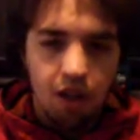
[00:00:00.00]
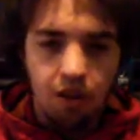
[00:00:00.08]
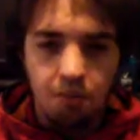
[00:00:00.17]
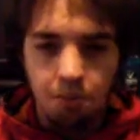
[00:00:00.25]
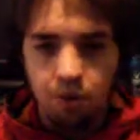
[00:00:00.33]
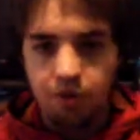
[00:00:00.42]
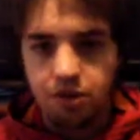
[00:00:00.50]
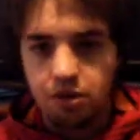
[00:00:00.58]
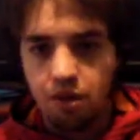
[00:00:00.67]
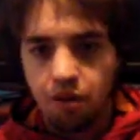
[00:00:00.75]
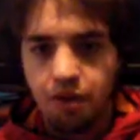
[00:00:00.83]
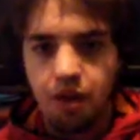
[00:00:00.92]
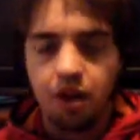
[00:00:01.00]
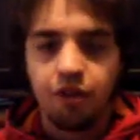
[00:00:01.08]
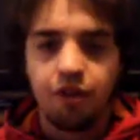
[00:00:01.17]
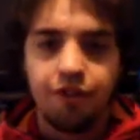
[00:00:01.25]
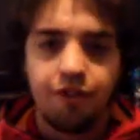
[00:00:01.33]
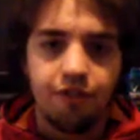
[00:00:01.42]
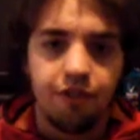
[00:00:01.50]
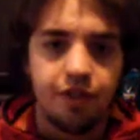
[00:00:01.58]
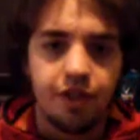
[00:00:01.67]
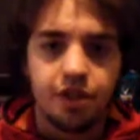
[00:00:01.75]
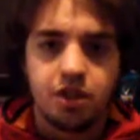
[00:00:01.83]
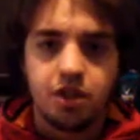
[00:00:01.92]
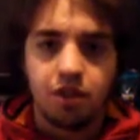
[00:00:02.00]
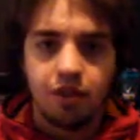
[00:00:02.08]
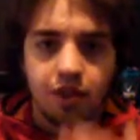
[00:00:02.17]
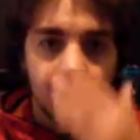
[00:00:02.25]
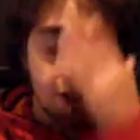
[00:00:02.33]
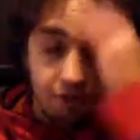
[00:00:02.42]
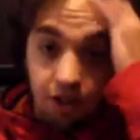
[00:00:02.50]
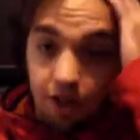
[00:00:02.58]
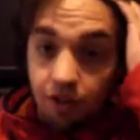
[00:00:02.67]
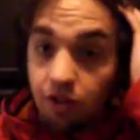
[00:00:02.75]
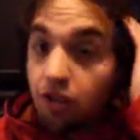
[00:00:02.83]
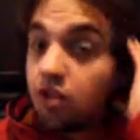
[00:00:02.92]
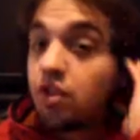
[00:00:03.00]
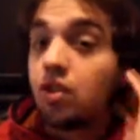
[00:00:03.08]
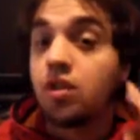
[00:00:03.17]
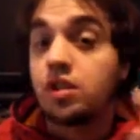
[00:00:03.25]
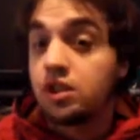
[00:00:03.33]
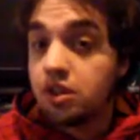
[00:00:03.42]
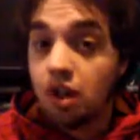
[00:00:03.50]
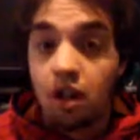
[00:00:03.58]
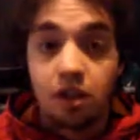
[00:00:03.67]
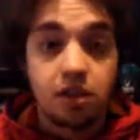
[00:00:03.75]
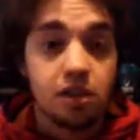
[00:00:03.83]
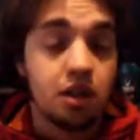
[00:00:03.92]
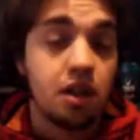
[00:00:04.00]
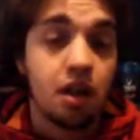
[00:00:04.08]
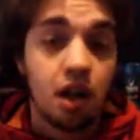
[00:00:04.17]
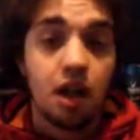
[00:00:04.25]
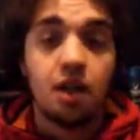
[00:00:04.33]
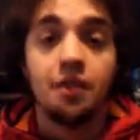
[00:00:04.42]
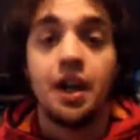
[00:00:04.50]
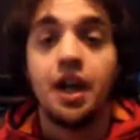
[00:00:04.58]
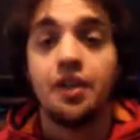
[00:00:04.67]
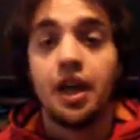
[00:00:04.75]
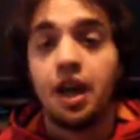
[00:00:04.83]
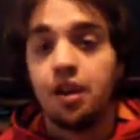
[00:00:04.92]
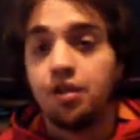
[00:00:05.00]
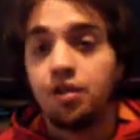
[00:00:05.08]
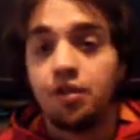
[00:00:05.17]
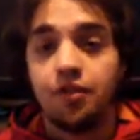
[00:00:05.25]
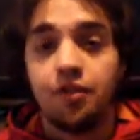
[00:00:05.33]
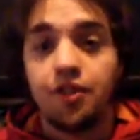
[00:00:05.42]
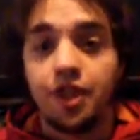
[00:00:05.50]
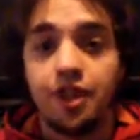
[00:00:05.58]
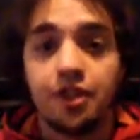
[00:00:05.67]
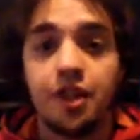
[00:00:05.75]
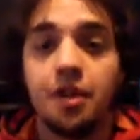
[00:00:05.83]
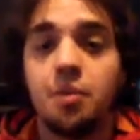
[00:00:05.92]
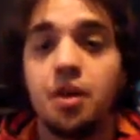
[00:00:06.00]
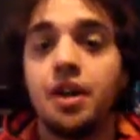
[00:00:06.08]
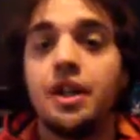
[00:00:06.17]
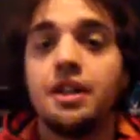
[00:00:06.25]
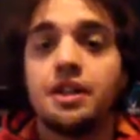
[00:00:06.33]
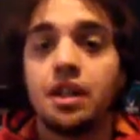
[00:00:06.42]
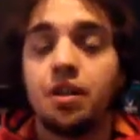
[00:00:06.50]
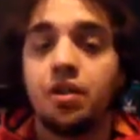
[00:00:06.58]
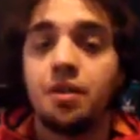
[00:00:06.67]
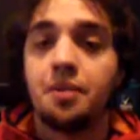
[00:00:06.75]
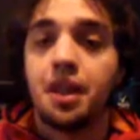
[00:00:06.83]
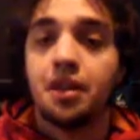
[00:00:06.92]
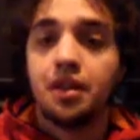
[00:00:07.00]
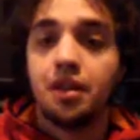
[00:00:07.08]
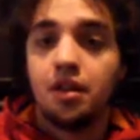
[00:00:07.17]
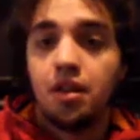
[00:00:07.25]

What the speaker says: The movie's going on. It's showing that they're fighting. Tony Stark is in an Iron Man. They had a little funny thing where he's telling them that